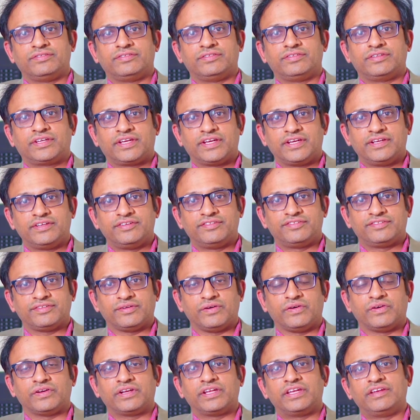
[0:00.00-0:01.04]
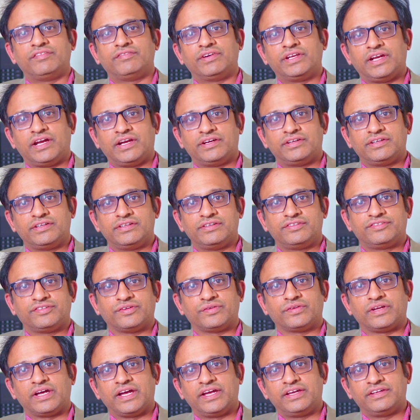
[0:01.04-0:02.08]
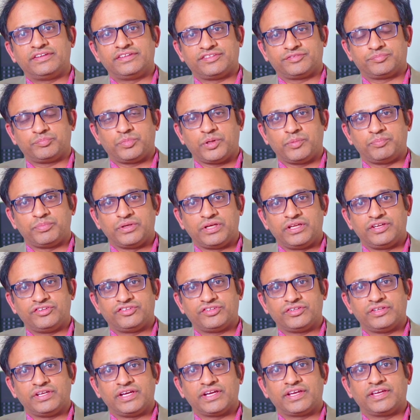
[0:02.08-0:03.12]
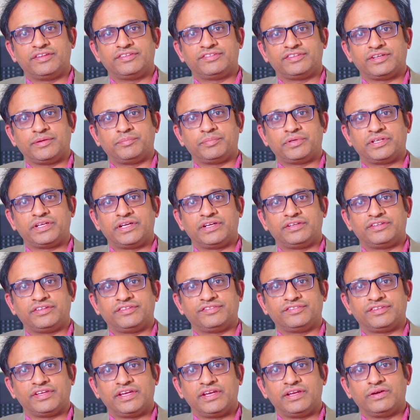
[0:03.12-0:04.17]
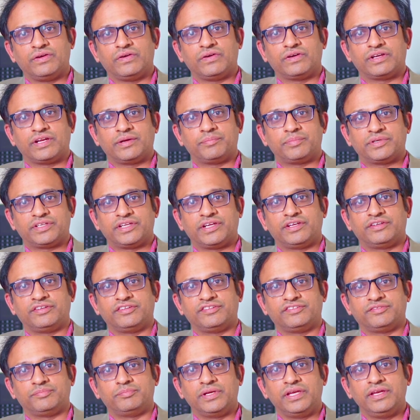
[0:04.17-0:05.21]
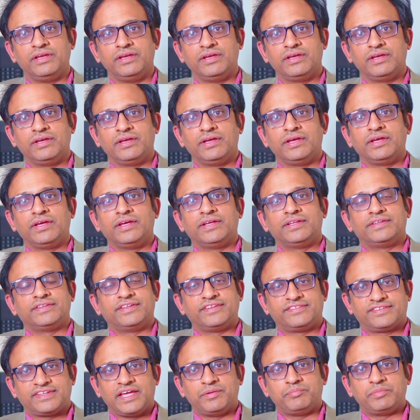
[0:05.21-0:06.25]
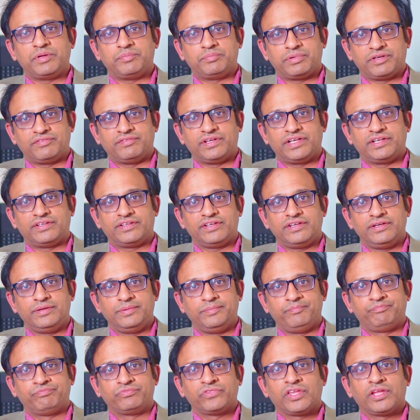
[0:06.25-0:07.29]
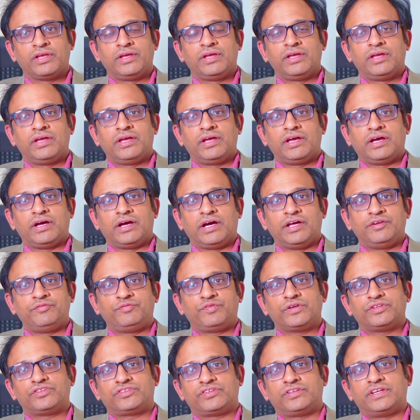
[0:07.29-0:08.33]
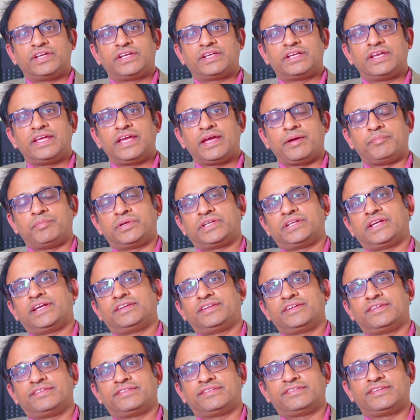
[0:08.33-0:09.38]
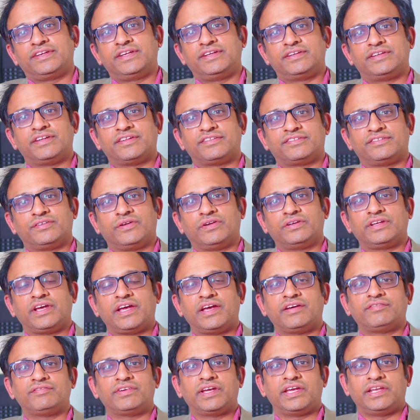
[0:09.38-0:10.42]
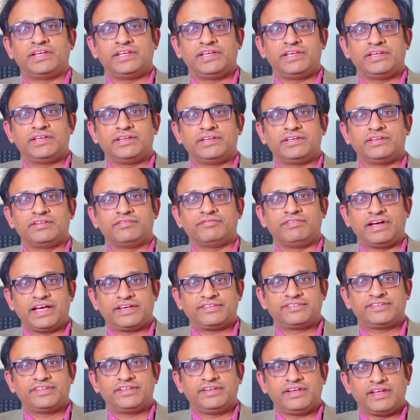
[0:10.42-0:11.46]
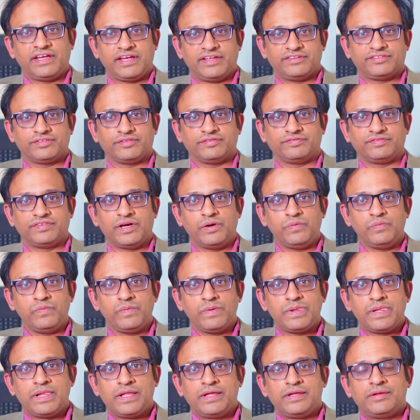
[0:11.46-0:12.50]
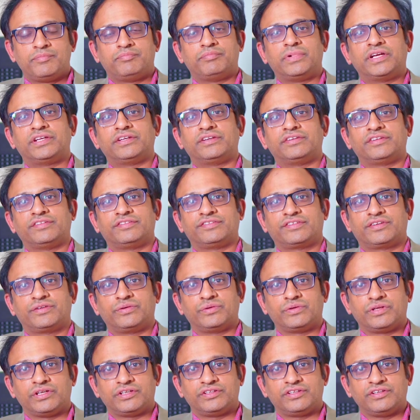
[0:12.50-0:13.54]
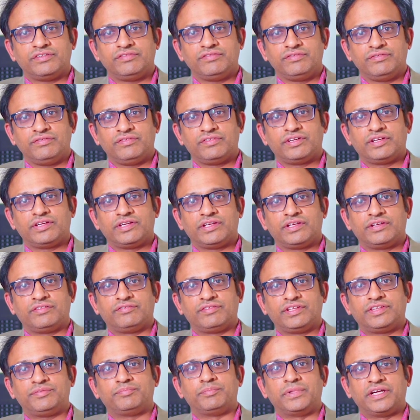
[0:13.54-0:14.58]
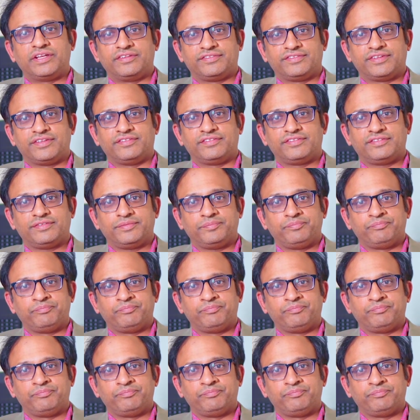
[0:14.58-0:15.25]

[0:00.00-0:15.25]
kids or even adults or high risk population against hepatitis A or hepatitis B, this can be prevented. Unfortunately, hepatitis C does not have any vaccine as of now, but it is curative with medicines.